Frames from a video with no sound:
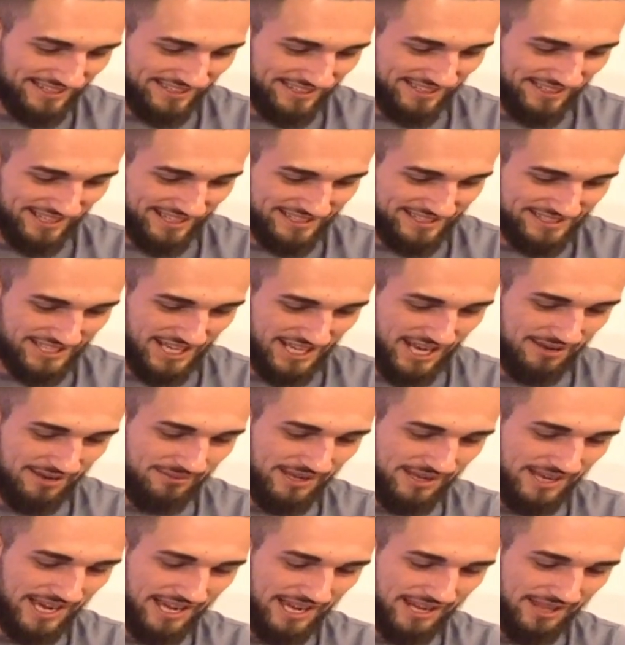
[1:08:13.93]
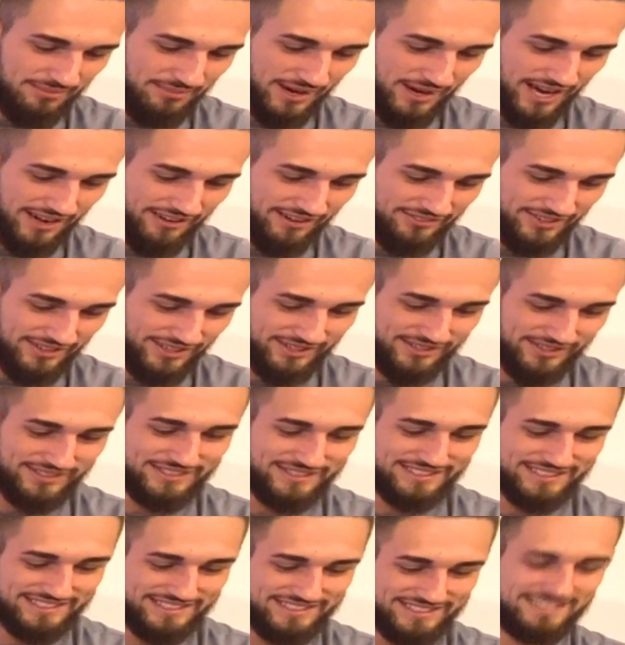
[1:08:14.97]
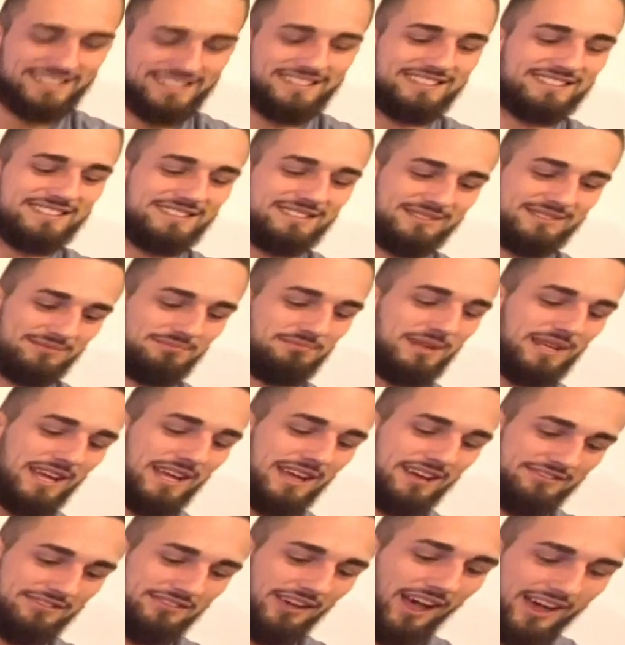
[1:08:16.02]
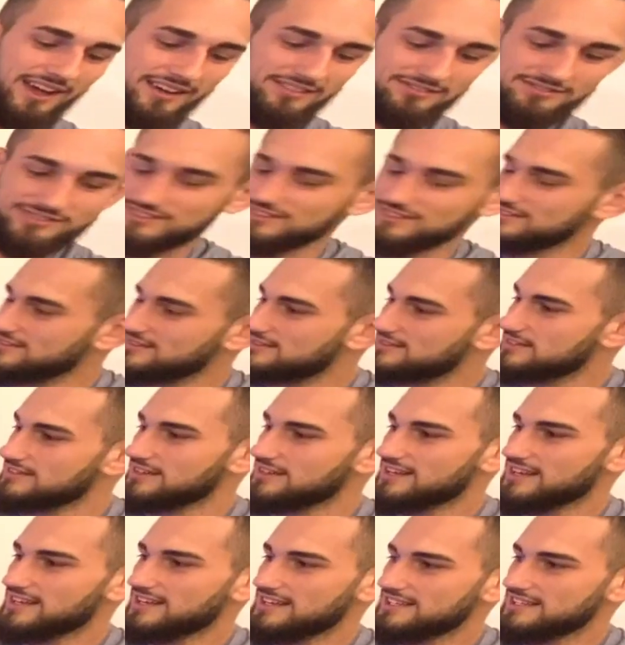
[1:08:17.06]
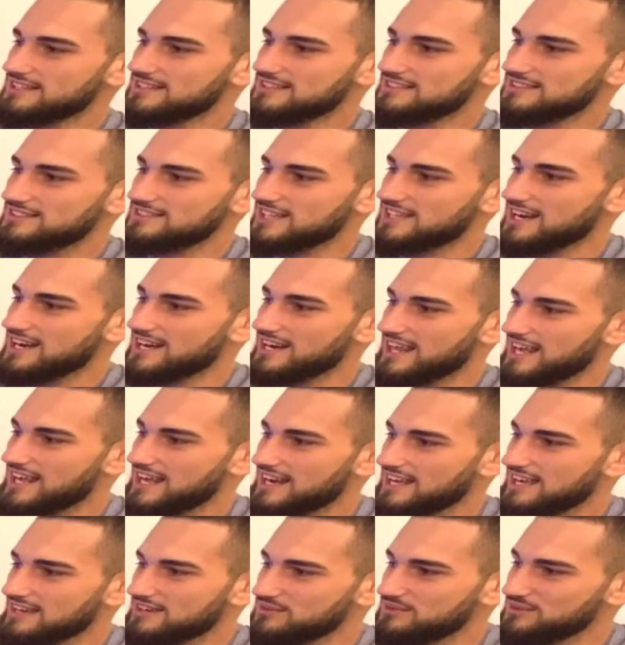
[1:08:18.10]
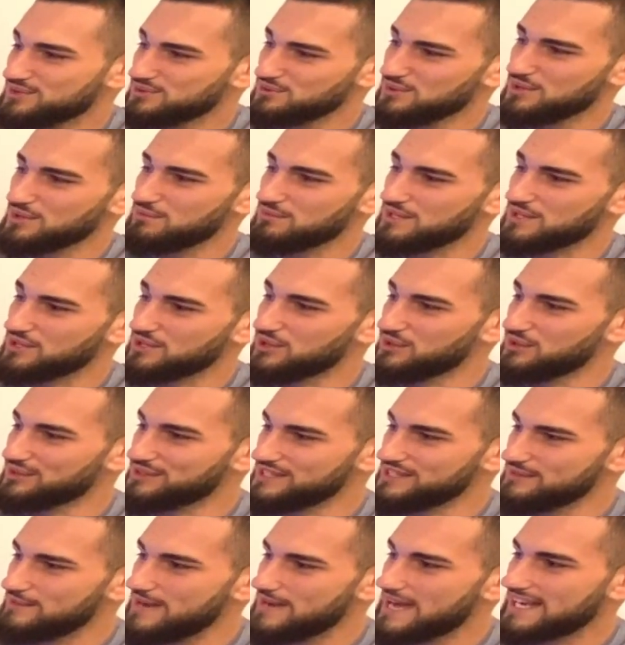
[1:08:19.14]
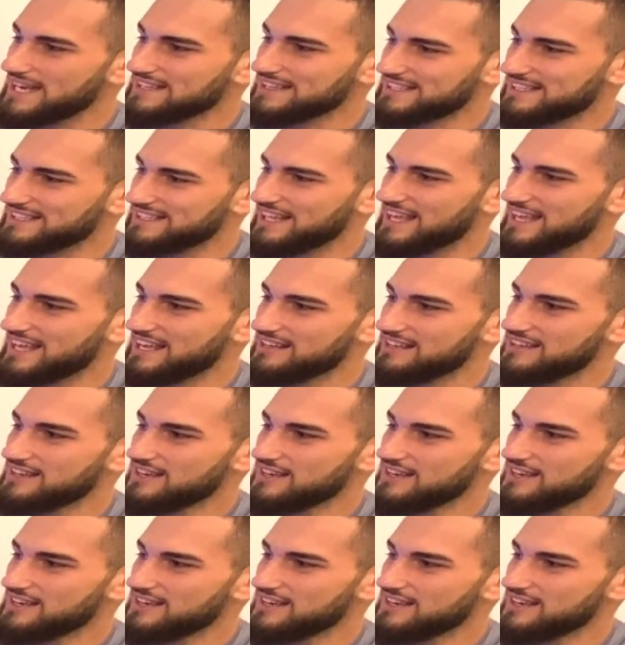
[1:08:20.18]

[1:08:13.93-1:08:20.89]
Young Jamie, Eddie Bravo, just his BFF, and John Anik, which would have been Goldie back in the day.